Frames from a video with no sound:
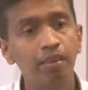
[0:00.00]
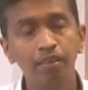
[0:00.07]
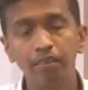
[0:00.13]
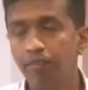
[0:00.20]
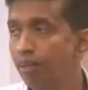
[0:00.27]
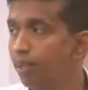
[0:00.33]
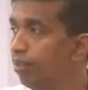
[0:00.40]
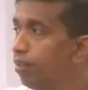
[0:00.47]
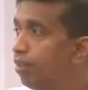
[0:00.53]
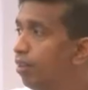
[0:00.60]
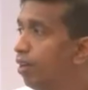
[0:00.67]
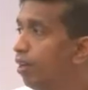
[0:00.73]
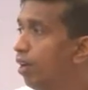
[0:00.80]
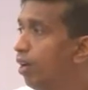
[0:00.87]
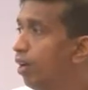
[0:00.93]
Right?
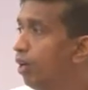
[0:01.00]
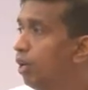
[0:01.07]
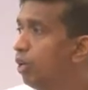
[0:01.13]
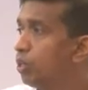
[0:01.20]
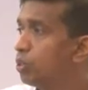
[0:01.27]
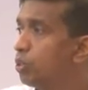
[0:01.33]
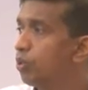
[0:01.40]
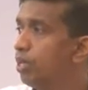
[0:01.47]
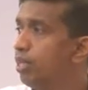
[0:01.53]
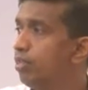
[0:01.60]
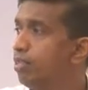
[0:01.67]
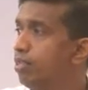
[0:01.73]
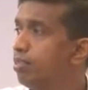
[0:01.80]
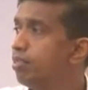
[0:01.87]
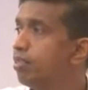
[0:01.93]
So read
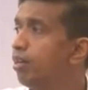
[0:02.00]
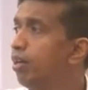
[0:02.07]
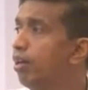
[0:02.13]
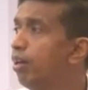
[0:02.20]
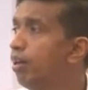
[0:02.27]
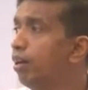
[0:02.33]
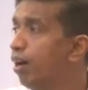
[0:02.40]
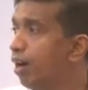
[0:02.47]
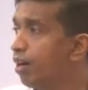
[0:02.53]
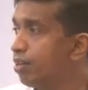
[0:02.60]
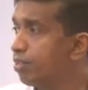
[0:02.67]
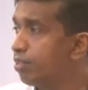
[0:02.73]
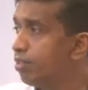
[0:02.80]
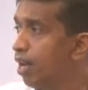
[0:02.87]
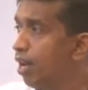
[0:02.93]
this.
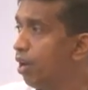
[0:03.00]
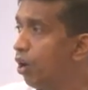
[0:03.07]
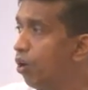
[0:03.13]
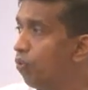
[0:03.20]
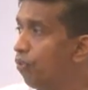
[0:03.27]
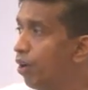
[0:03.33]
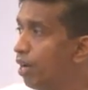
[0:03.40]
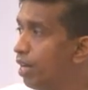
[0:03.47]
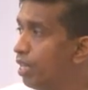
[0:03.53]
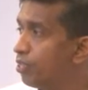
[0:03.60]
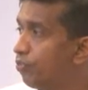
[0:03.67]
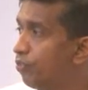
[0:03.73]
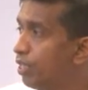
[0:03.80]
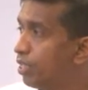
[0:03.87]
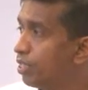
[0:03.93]
Understand how finance
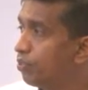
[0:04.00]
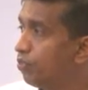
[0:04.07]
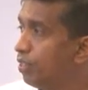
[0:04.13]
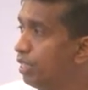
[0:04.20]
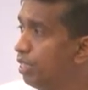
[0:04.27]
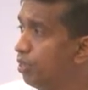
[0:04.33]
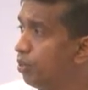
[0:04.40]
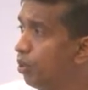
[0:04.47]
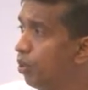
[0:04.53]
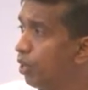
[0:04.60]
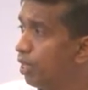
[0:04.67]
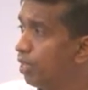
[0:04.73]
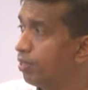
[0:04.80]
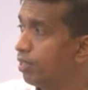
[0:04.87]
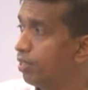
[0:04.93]
works within your
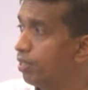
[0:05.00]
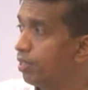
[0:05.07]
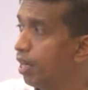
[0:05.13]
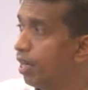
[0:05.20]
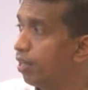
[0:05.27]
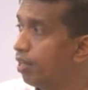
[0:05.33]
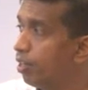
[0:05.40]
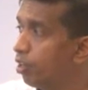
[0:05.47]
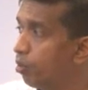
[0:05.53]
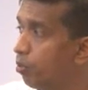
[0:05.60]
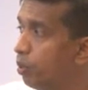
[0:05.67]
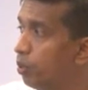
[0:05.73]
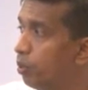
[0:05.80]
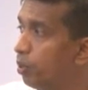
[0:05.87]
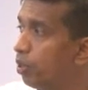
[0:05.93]
organization can
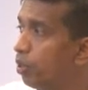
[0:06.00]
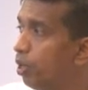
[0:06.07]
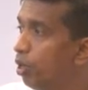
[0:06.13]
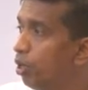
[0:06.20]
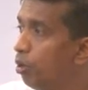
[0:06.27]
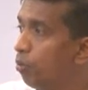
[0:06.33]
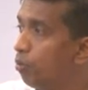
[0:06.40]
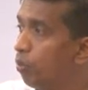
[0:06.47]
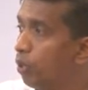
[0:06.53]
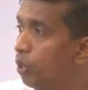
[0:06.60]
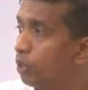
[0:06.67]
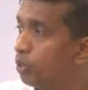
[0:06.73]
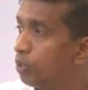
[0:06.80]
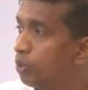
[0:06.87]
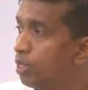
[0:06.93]
contribute
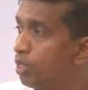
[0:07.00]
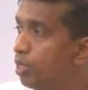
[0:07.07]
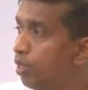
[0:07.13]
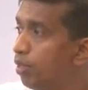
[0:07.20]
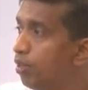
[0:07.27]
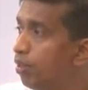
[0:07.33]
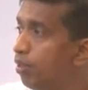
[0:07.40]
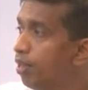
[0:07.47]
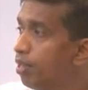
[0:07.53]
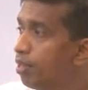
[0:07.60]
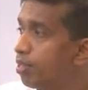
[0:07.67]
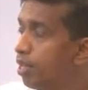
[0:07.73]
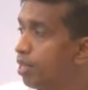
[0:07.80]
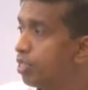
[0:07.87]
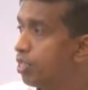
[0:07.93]
both to the
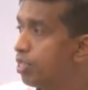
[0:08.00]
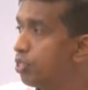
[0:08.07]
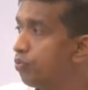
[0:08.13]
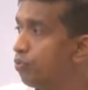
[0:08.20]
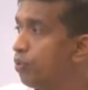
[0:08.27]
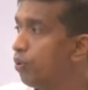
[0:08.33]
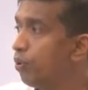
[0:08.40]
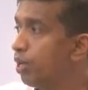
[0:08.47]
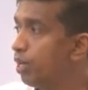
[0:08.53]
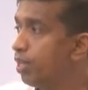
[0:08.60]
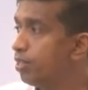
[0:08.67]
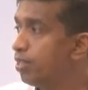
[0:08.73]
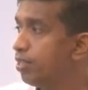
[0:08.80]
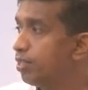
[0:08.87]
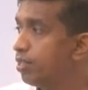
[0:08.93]
success of your
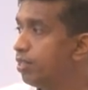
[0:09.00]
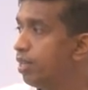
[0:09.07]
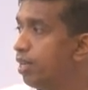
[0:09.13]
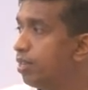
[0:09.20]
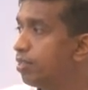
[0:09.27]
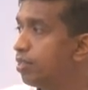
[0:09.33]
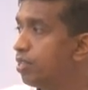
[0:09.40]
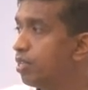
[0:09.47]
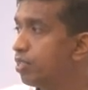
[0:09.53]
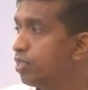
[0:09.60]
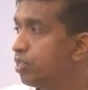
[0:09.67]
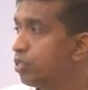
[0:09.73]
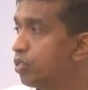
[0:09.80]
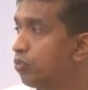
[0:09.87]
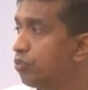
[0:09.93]
organization and the
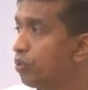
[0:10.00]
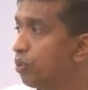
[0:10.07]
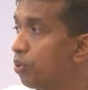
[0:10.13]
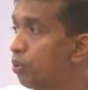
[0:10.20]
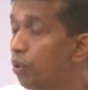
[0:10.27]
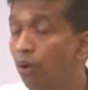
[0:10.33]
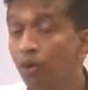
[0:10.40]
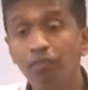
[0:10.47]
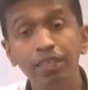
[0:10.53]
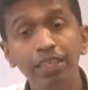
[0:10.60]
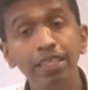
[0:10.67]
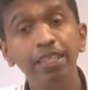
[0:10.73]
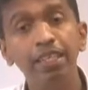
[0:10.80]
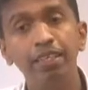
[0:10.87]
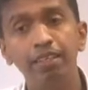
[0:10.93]
success of your role
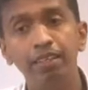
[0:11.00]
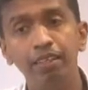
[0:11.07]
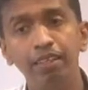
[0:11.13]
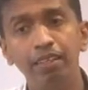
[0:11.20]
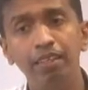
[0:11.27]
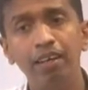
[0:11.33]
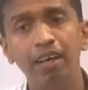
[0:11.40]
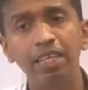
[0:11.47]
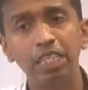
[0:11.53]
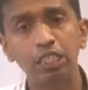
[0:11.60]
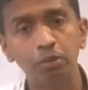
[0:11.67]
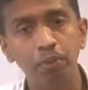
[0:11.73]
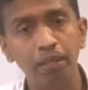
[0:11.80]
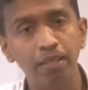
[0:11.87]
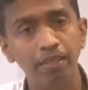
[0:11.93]
within it. I
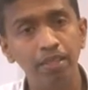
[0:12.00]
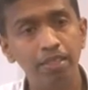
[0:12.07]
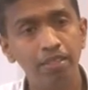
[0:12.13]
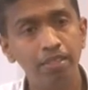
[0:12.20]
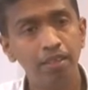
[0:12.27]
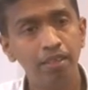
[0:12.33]
explained this.